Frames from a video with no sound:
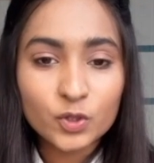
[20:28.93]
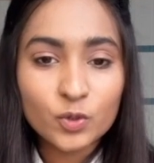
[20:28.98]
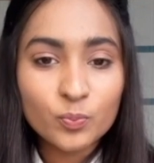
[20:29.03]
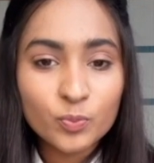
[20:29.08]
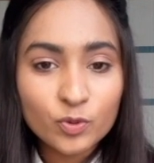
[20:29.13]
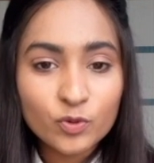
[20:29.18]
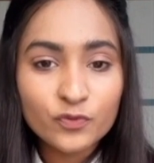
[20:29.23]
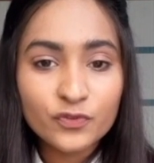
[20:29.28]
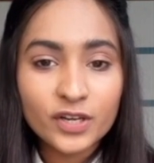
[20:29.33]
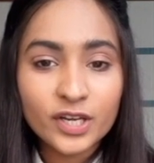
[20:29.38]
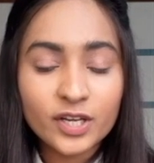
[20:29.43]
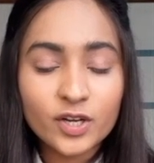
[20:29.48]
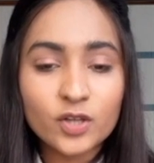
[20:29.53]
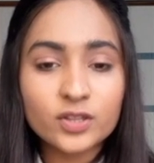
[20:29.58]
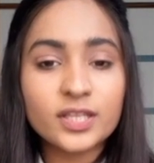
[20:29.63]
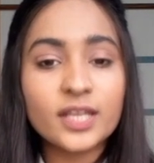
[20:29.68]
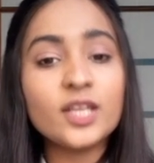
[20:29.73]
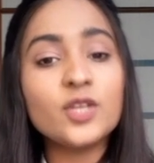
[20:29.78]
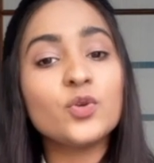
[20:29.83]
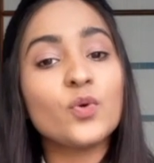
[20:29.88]
proofread your
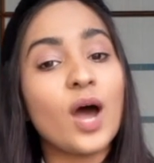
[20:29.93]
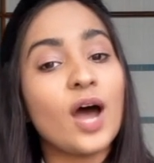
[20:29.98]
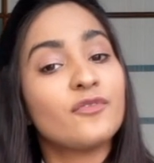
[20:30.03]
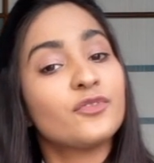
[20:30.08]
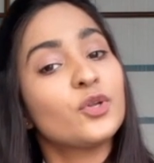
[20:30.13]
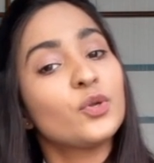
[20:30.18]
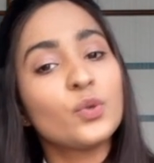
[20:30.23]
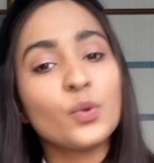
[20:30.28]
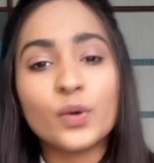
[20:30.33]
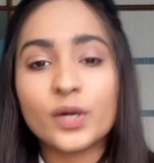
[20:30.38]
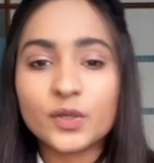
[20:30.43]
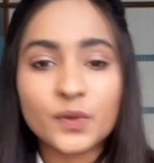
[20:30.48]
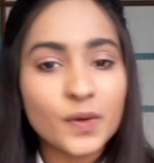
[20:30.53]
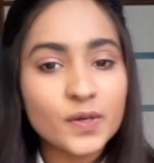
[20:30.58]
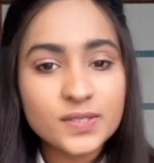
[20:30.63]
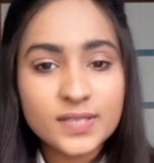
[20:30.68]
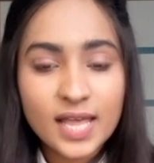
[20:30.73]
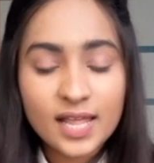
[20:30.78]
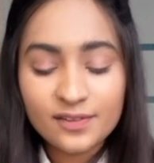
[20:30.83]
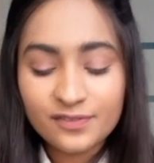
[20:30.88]
thing. You have to do it
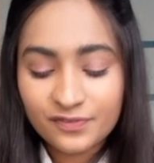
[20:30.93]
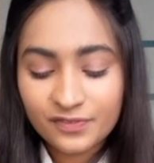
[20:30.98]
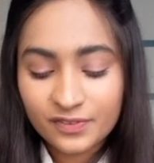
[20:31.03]
yourself.